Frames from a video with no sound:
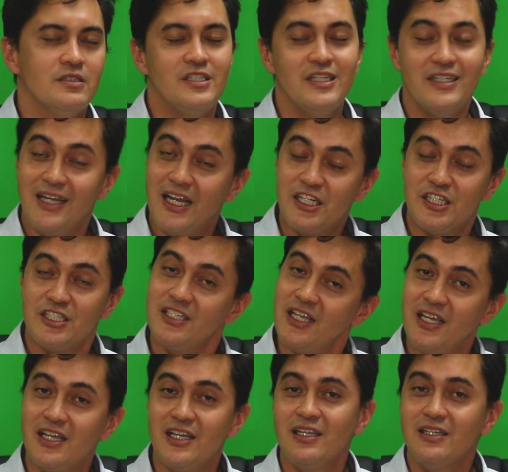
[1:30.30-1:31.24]

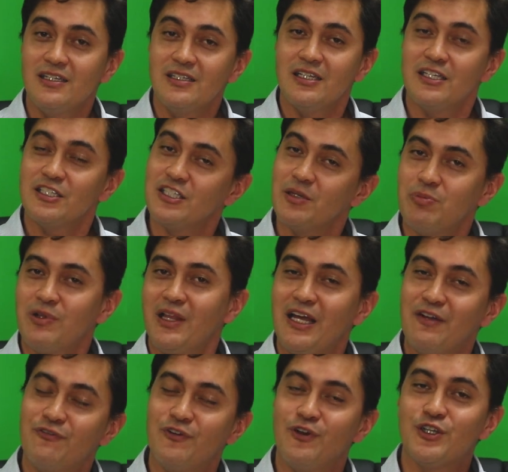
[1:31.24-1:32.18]
THC is the
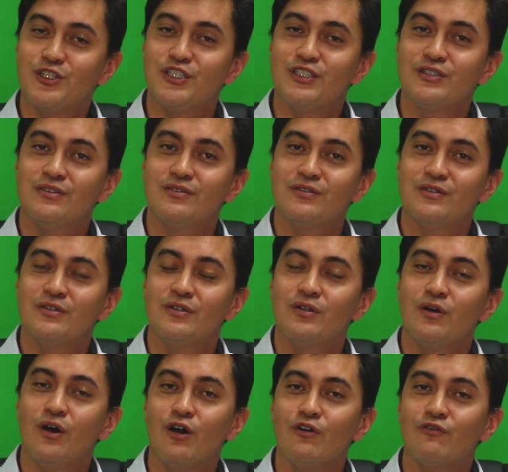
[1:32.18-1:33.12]
plant version
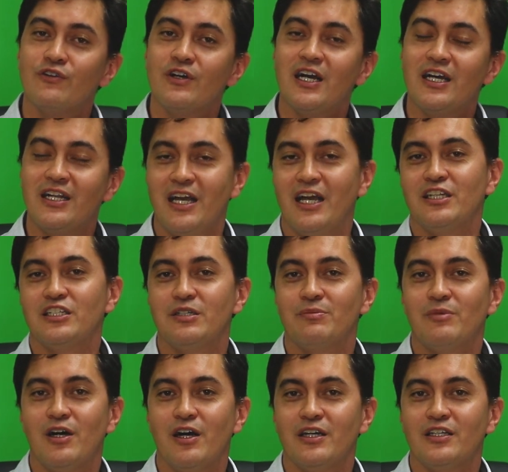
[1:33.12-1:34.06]
of
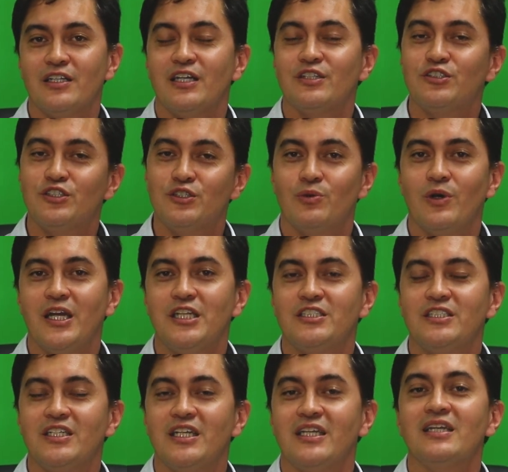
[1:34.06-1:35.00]
anandamide and
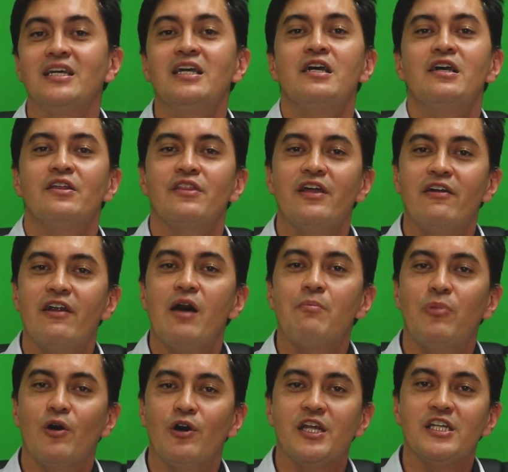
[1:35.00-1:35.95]
2-AG. They're our
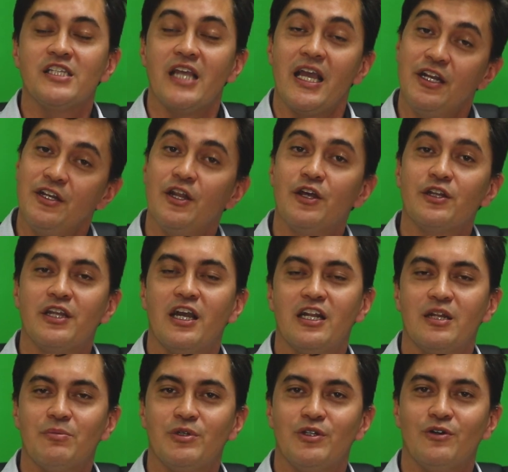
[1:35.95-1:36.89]
body's
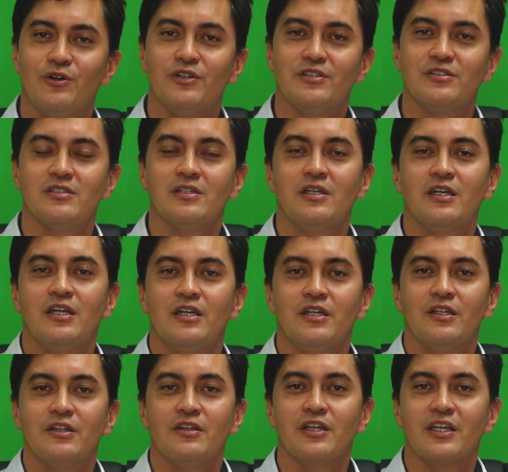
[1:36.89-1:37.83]
endocannabinoids,
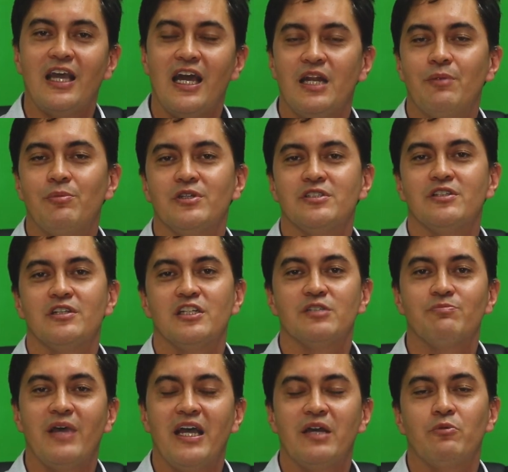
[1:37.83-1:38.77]
the cannabis that
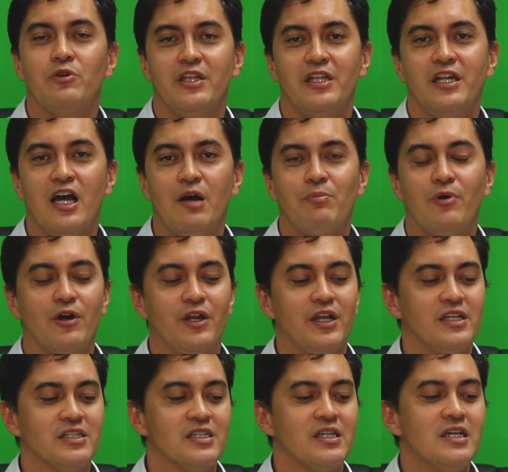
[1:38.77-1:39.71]
is made within our
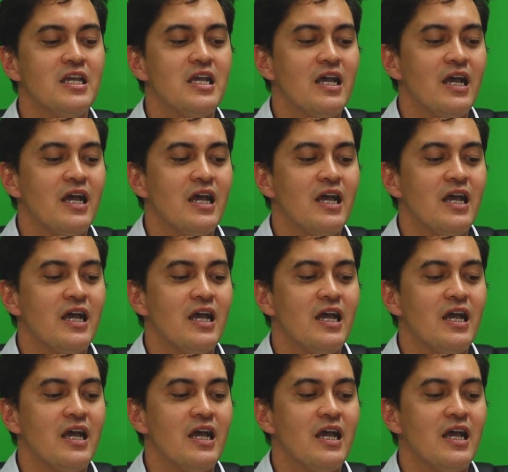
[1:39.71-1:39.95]
bodies,